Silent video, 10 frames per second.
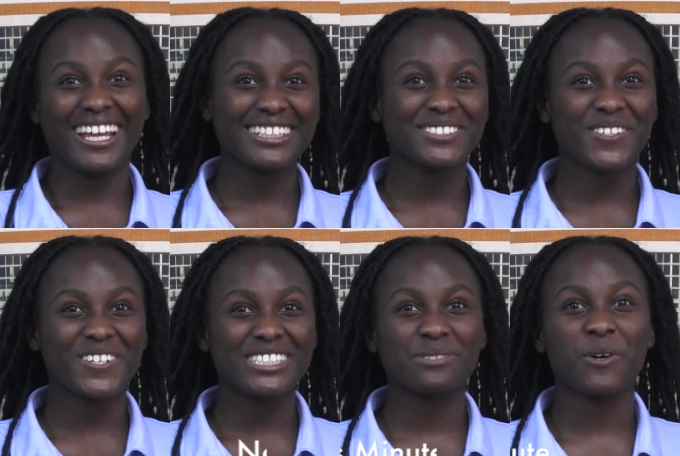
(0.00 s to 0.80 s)
Hey
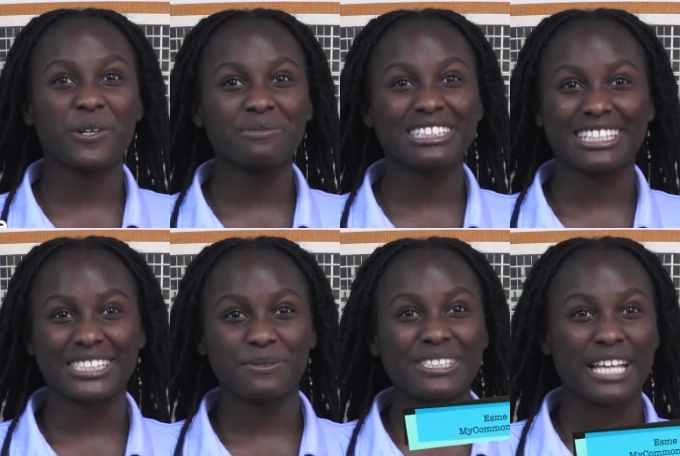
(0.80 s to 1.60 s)
Dores, welcome to
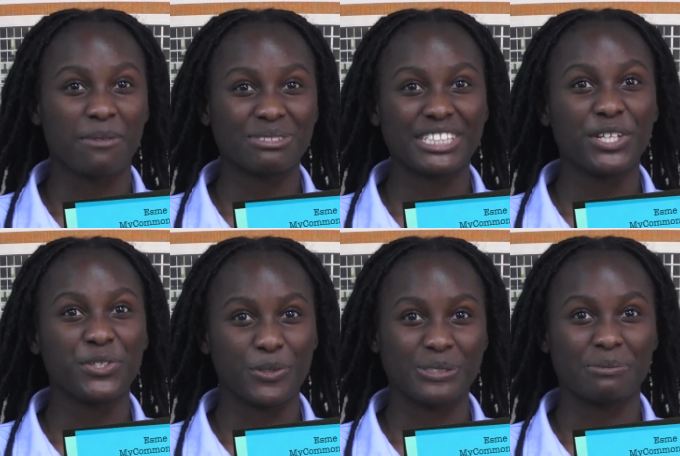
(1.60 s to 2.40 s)
this week's MCL
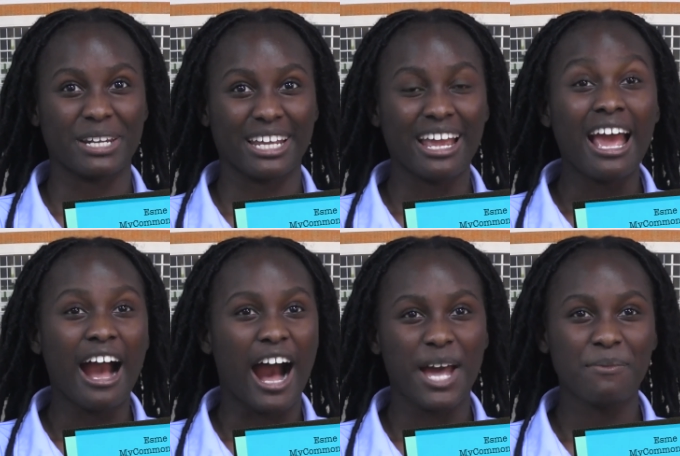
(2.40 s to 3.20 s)
News Minute.
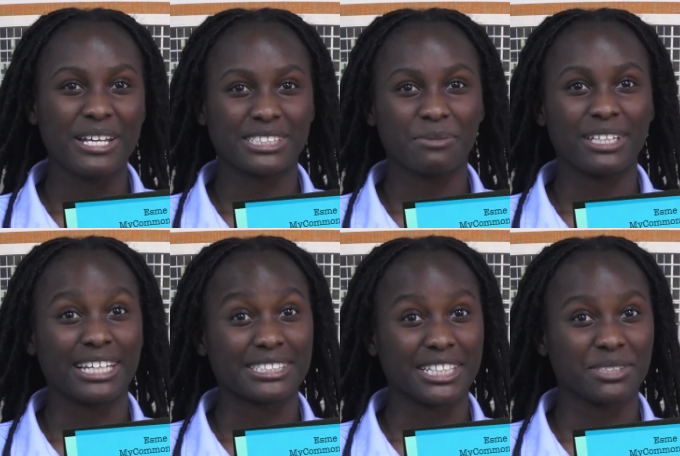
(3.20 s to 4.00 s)
I'm Esme
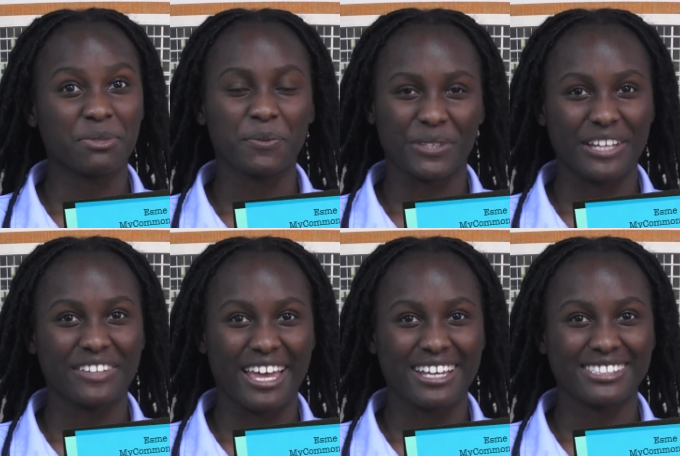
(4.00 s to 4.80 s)
like Sesame without
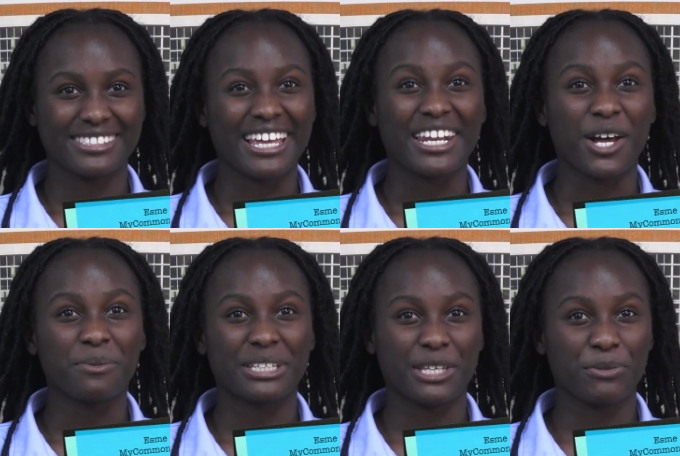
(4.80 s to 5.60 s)
the S, and I'll
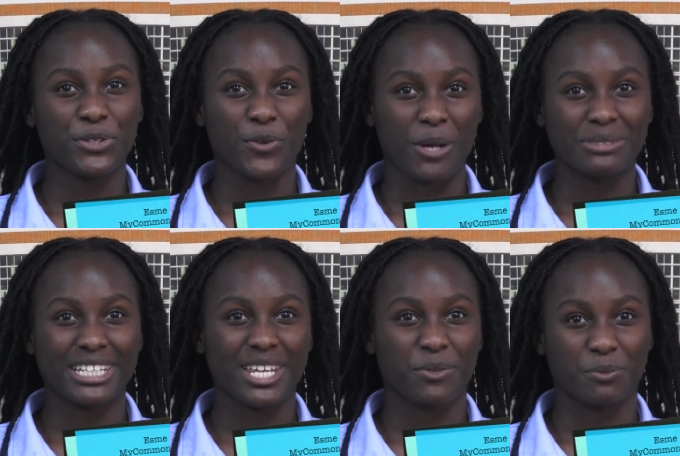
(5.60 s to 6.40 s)
be keeping you up to
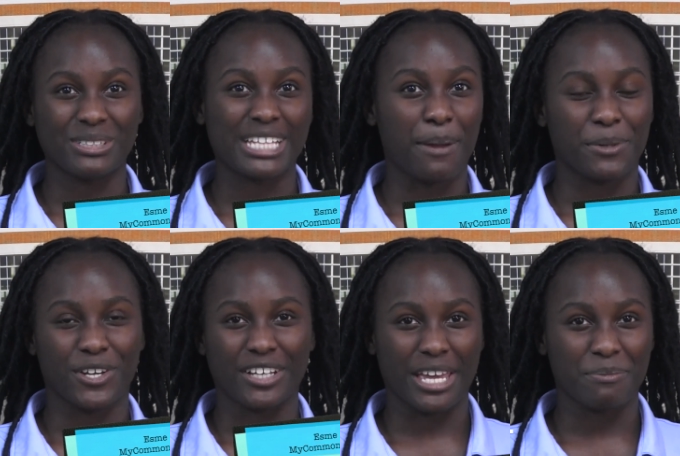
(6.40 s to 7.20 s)
date with what's happening
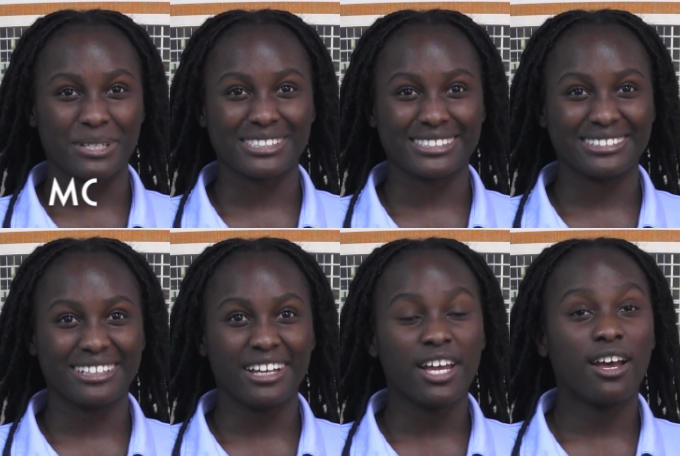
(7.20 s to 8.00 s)
on campus.
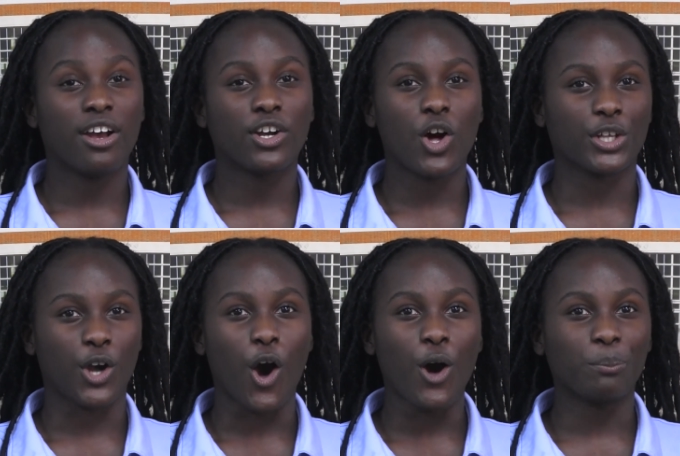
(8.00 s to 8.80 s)
Calling
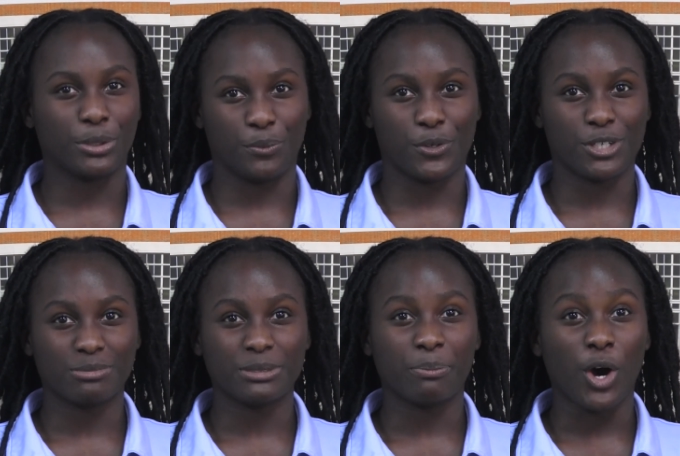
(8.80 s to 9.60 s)
all
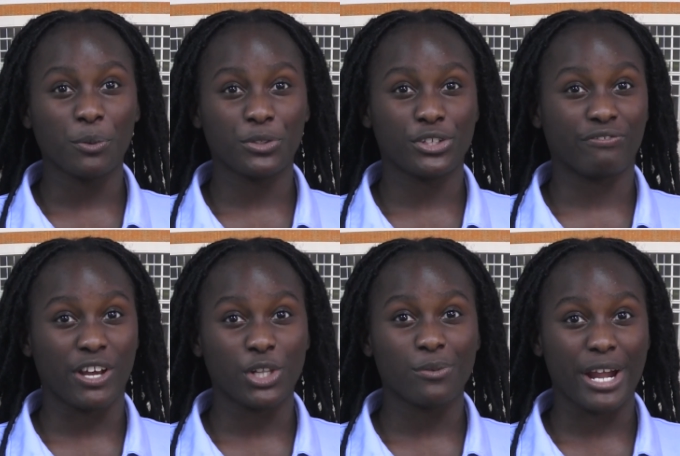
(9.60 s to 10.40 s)
bookworms, bond with your
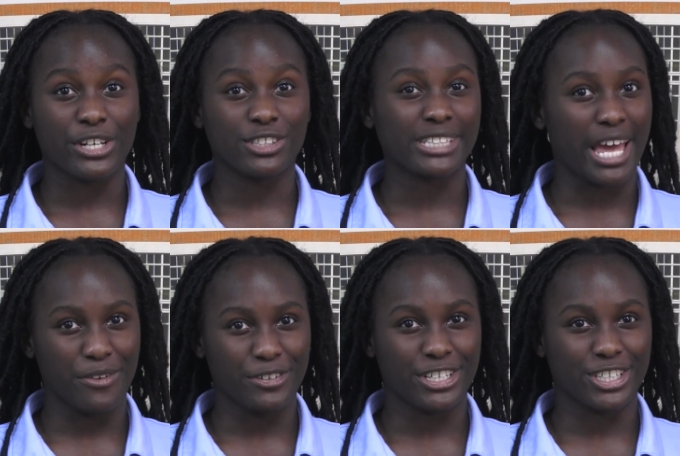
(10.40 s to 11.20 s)
fellow writers
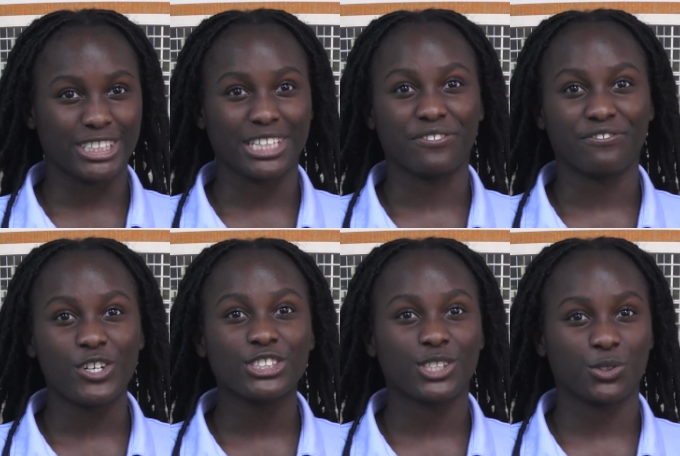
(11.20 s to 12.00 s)
and readers at the
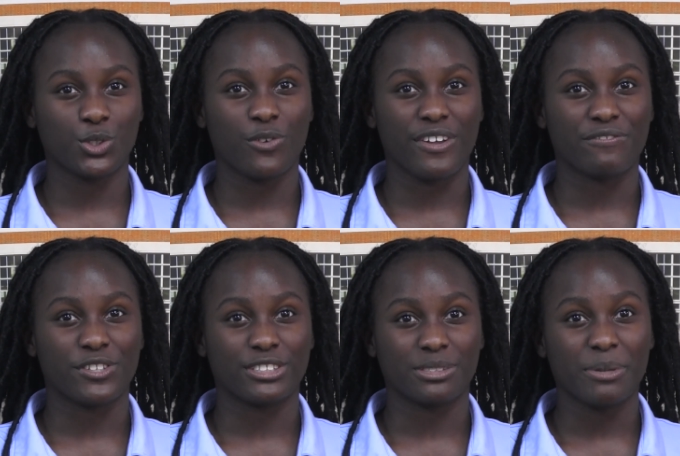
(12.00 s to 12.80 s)
first social event
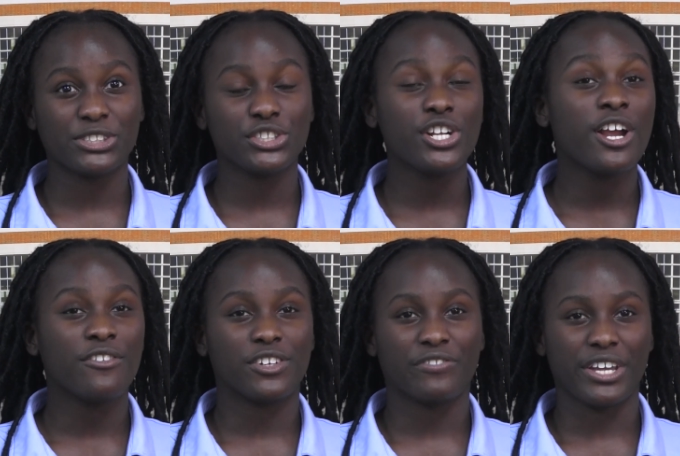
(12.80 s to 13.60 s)
for the semester
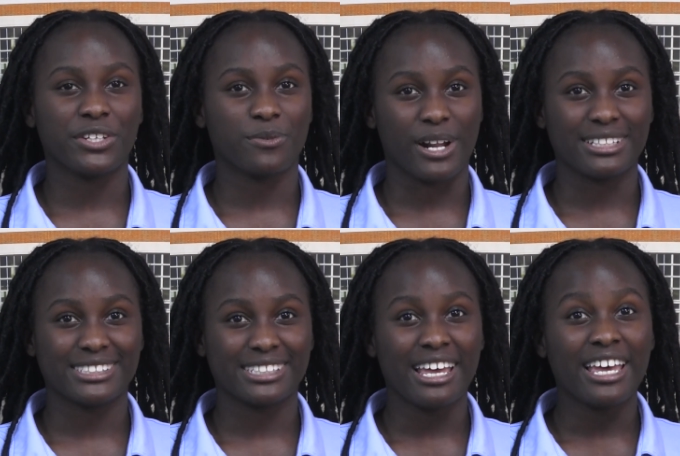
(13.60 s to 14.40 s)
for Vandy Writes.